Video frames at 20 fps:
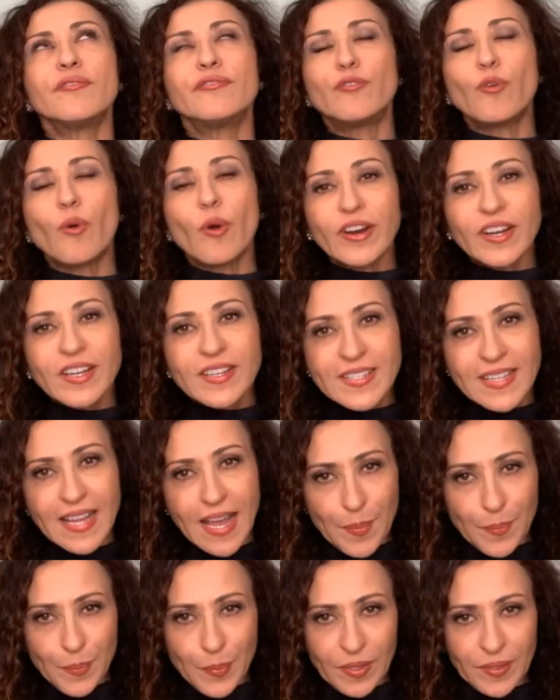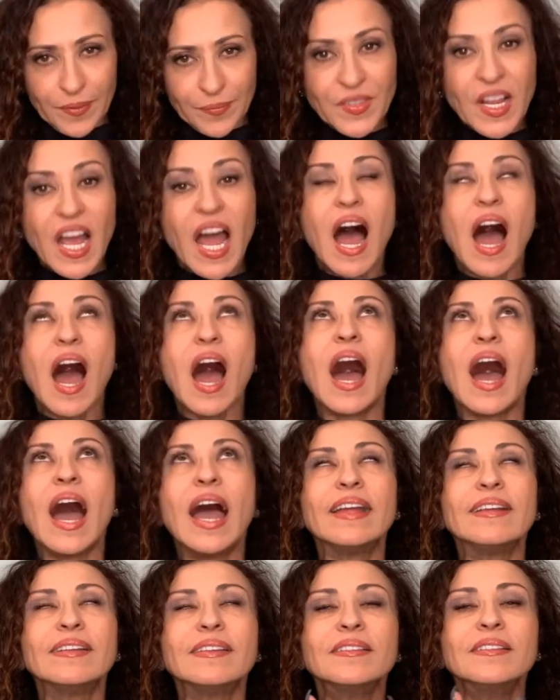For example,
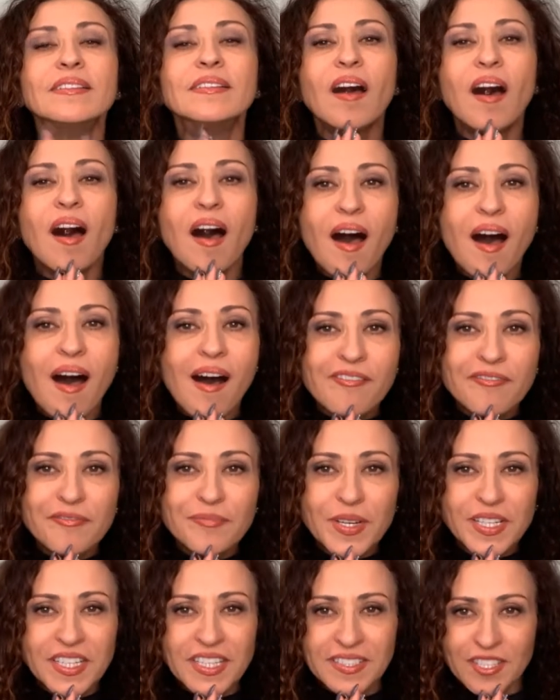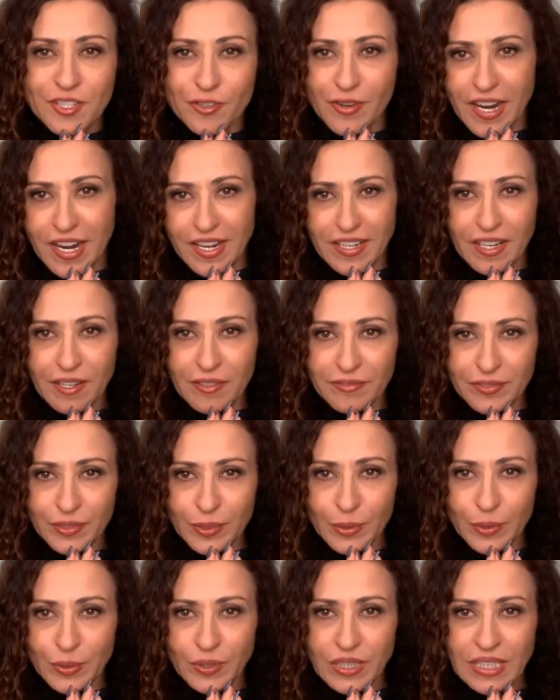I love Mediterranean
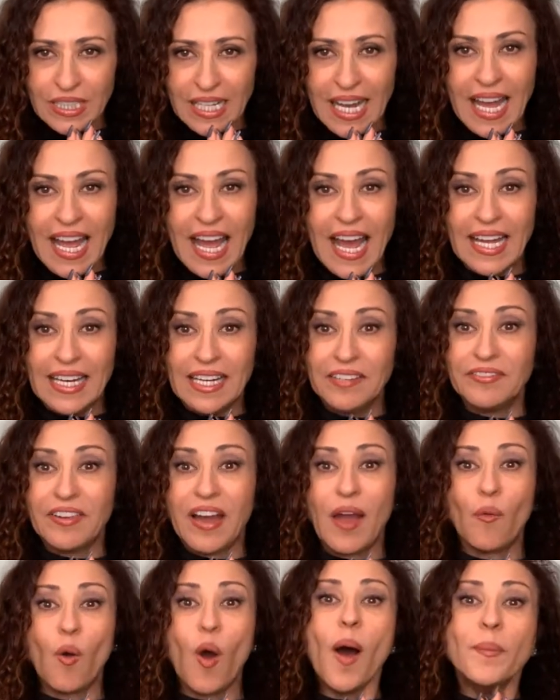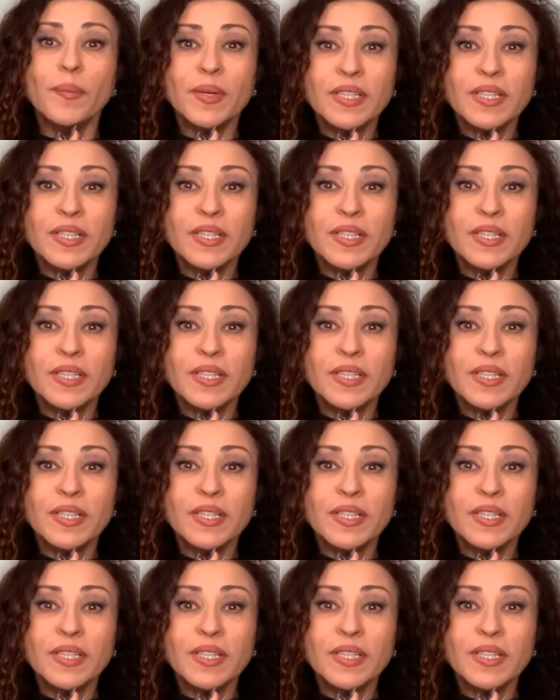food and if I want